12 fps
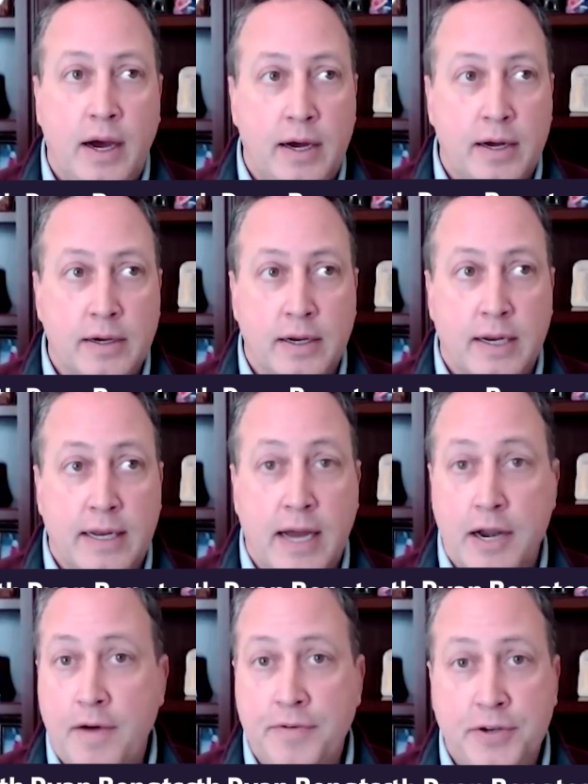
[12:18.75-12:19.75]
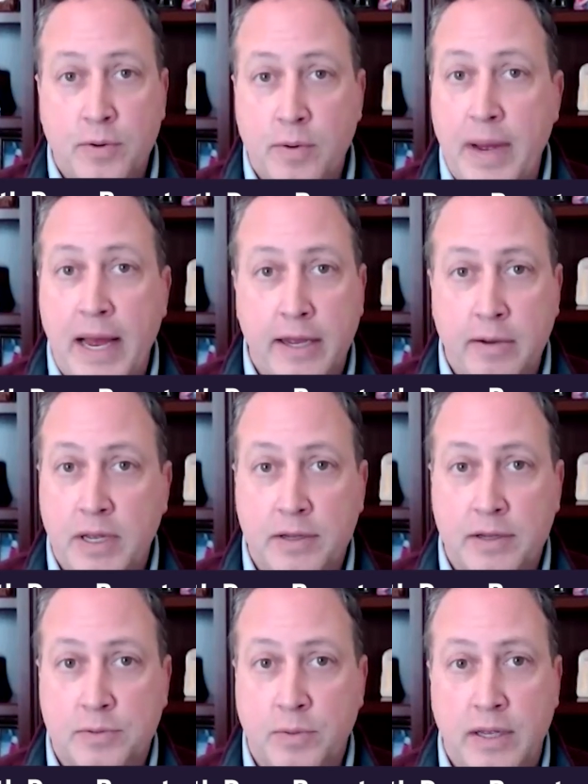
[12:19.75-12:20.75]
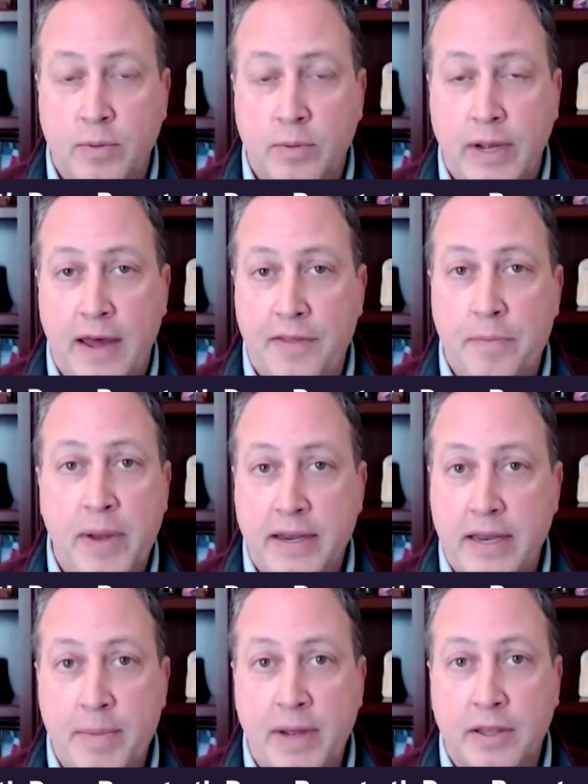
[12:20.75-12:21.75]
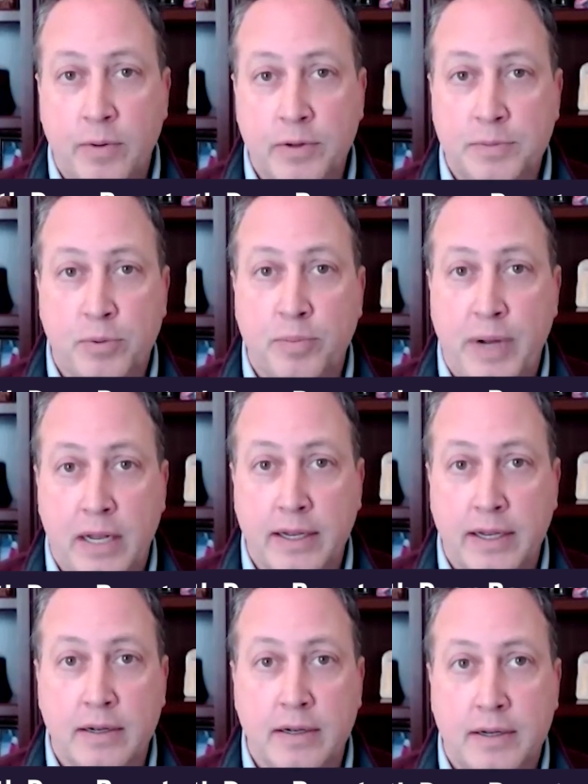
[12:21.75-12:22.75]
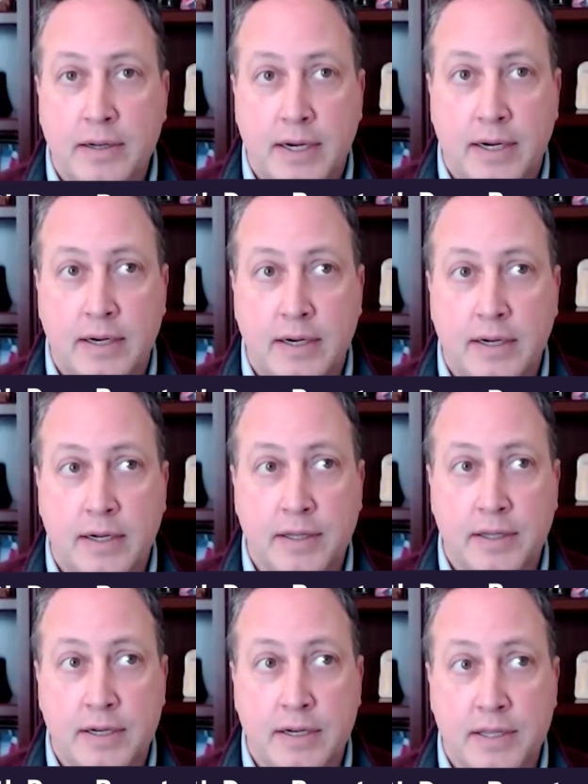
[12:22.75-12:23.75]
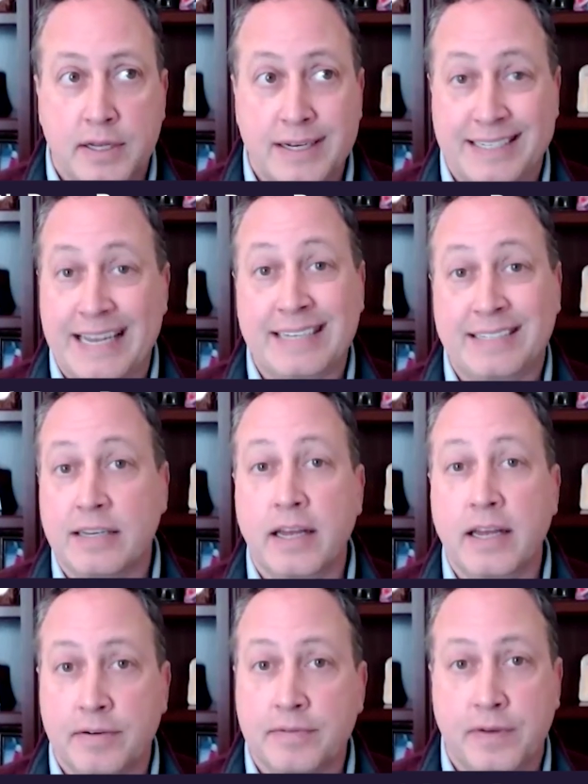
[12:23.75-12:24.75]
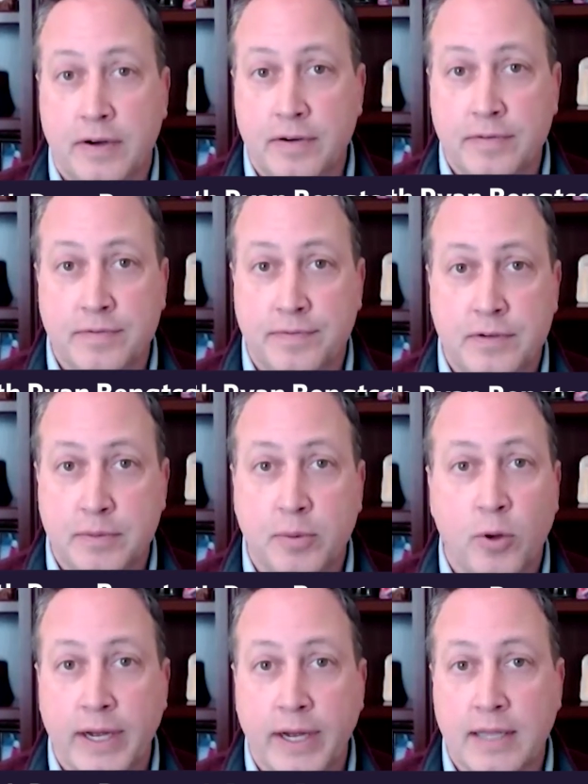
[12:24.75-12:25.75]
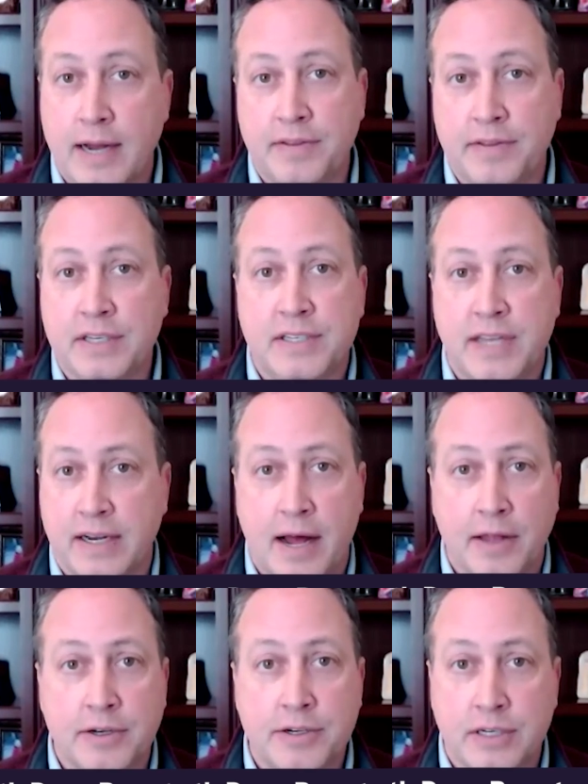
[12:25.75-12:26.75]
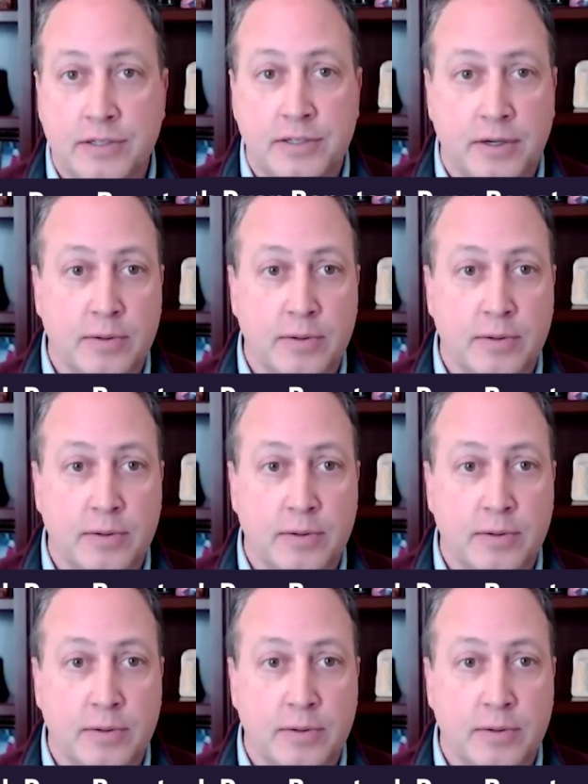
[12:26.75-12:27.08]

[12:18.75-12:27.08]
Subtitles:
got off to a bang because we had the pandemic that was propelling the necessity of deploying a lot of these technologies.